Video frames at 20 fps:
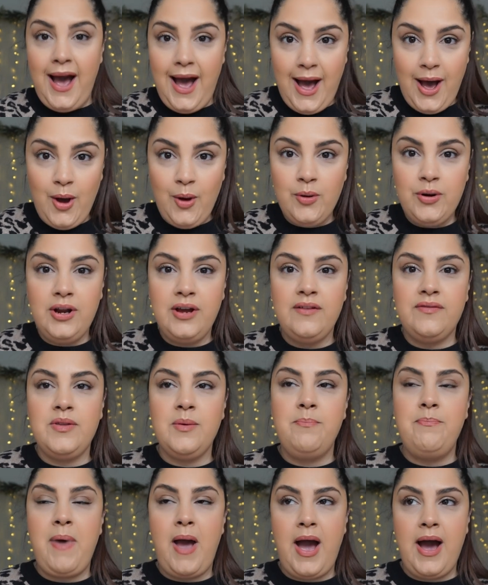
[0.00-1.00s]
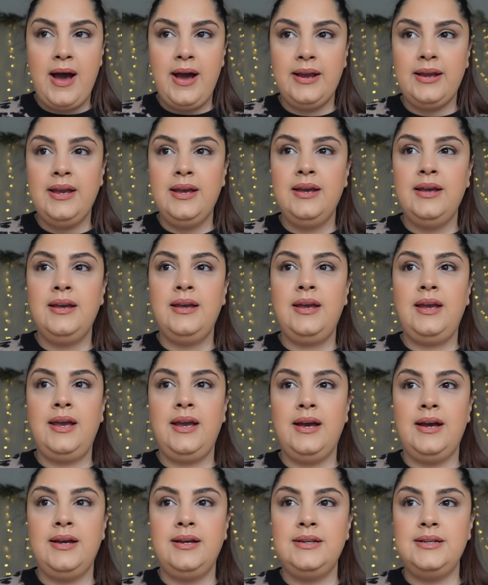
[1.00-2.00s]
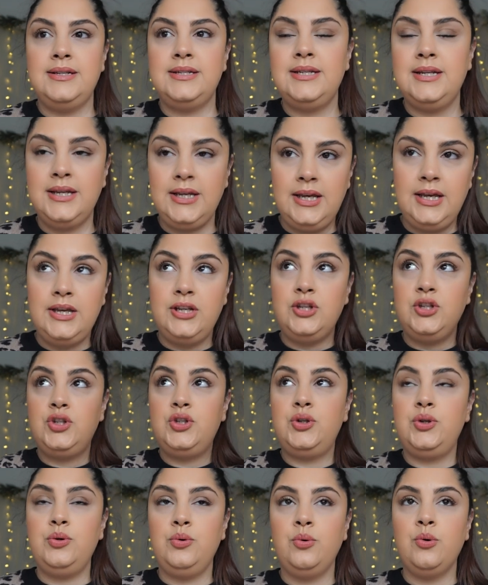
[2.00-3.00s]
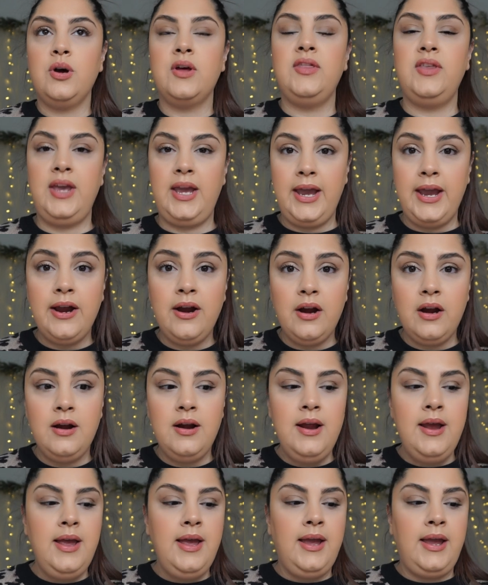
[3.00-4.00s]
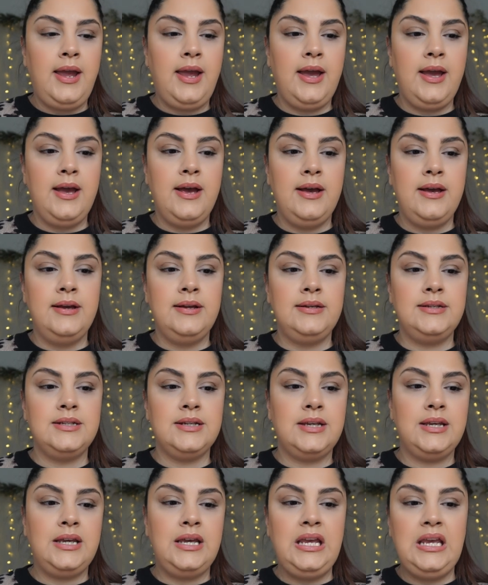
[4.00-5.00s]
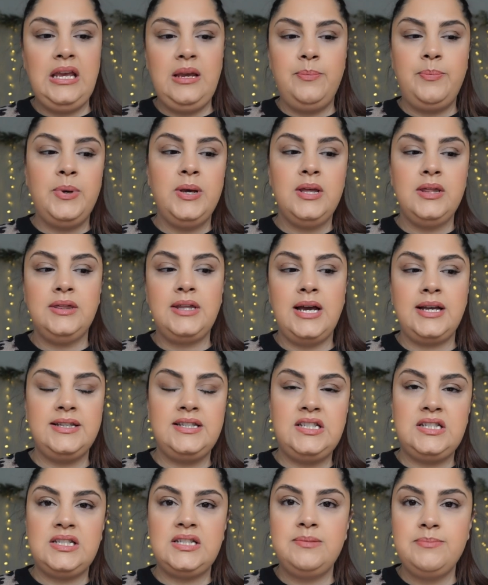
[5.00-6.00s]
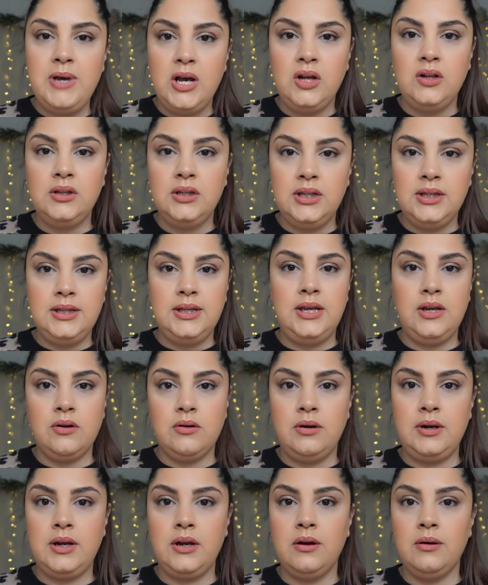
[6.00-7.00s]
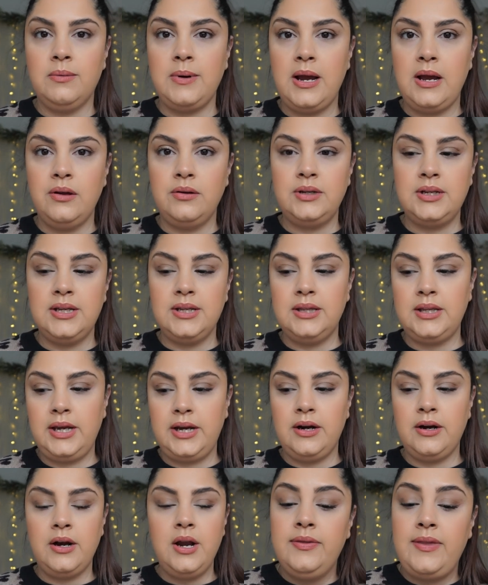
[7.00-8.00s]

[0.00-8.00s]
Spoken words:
out of the bag and into the air and keep that smell lingering around the air.